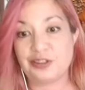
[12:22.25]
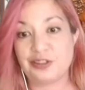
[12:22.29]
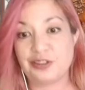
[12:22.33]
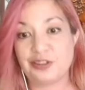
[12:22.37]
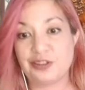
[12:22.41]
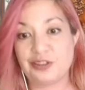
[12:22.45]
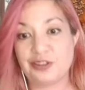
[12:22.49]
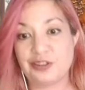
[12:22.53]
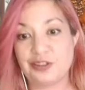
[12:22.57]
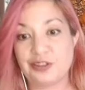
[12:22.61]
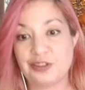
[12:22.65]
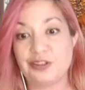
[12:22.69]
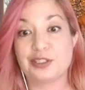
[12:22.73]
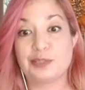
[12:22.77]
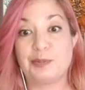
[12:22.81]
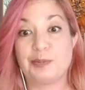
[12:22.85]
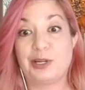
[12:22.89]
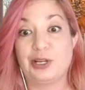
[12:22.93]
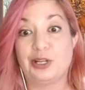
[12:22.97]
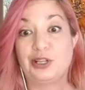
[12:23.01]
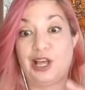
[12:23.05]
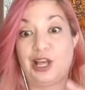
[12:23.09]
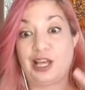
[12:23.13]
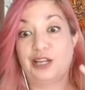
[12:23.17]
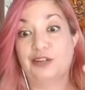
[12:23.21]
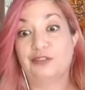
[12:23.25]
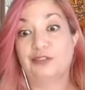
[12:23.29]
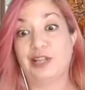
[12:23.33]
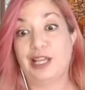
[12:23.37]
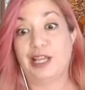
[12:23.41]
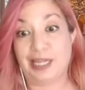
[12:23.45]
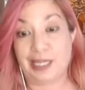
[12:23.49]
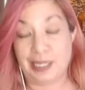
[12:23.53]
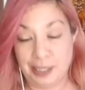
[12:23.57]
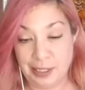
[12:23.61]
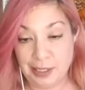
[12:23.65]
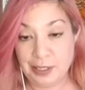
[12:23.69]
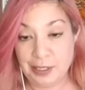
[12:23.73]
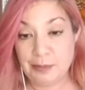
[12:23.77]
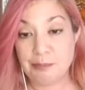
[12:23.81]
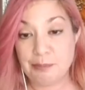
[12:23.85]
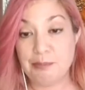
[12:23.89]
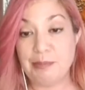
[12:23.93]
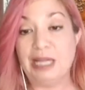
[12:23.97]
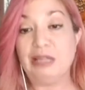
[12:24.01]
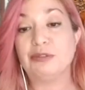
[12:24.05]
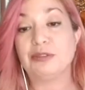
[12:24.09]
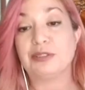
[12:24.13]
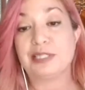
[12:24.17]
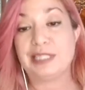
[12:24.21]
So there's been a lot of like
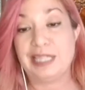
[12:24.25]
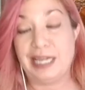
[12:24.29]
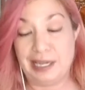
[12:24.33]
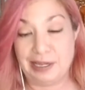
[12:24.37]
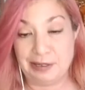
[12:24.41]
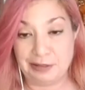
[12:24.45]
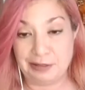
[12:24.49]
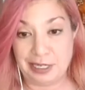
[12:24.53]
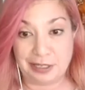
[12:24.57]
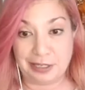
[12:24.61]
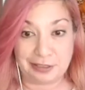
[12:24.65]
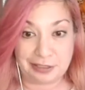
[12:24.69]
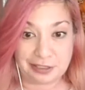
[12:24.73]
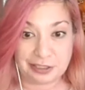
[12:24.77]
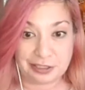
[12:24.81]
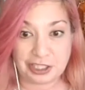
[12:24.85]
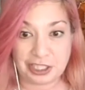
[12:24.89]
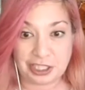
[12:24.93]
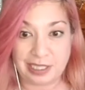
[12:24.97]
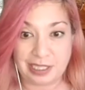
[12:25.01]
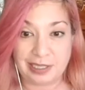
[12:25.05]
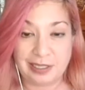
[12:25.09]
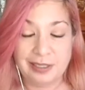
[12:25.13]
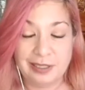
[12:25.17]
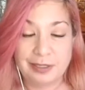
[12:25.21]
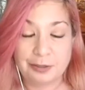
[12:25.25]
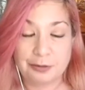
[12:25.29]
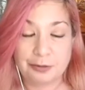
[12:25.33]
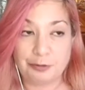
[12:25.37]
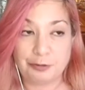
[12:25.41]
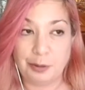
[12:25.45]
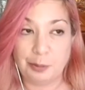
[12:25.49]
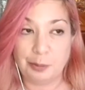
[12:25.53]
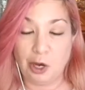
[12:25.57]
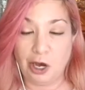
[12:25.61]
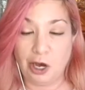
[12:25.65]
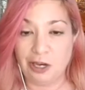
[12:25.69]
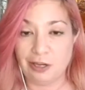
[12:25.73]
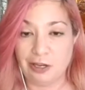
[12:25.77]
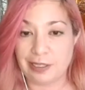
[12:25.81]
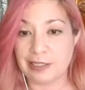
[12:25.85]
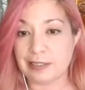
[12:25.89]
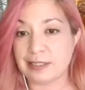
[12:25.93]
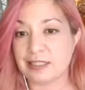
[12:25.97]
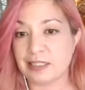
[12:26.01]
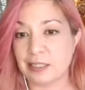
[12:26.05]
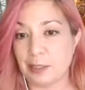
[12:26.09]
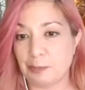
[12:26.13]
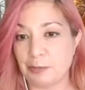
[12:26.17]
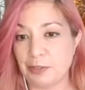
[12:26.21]
meltdown energy from
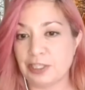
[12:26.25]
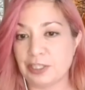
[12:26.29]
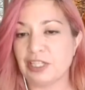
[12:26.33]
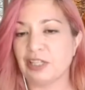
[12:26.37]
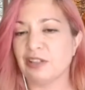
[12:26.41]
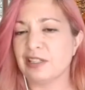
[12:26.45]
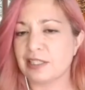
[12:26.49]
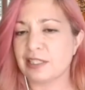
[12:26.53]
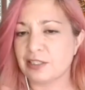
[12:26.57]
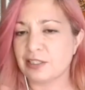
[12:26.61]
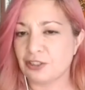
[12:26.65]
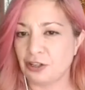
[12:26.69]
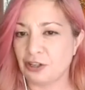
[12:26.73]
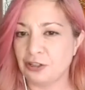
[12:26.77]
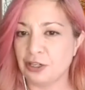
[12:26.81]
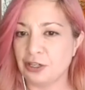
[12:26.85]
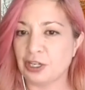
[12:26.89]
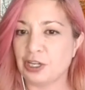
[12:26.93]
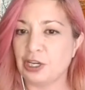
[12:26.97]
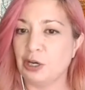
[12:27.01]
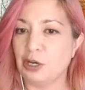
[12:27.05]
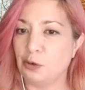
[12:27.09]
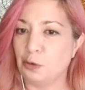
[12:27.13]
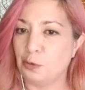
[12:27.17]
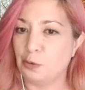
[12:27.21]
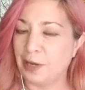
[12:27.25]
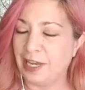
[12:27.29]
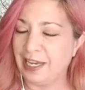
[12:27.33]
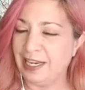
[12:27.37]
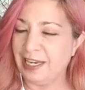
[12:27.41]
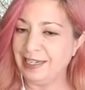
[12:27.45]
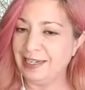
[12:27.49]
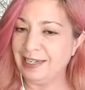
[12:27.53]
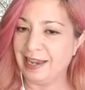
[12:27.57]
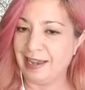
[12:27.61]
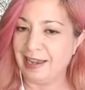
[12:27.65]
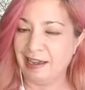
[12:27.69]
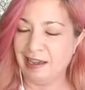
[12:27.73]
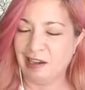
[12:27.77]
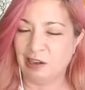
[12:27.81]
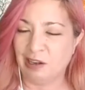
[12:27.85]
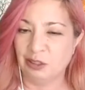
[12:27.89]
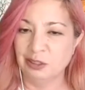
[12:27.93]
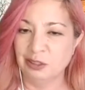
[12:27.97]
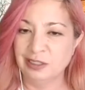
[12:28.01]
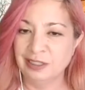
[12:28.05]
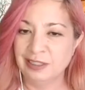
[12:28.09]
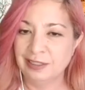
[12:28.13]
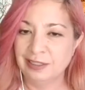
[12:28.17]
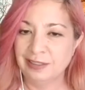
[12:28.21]
August up until it's starting to go away
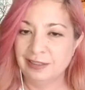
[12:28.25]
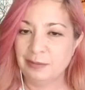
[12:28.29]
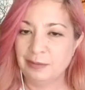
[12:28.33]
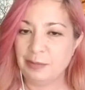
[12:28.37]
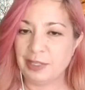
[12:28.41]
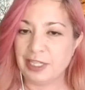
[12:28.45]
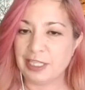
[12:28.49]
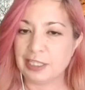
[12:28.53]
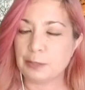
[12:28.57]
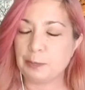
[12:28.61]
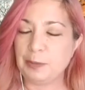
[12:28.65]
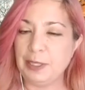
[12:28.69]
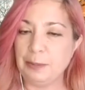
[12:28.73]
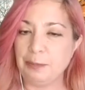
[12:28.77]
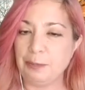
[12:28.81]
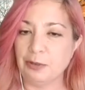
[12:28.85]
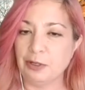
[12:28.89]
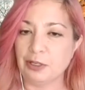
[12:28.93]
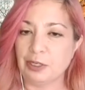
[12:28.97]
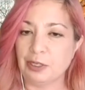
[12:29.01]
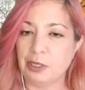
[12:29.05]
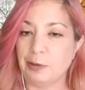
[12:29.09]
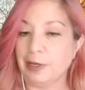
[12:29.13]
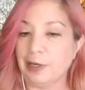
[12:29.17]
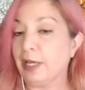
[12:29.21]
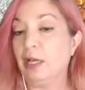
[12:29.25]
now, because people are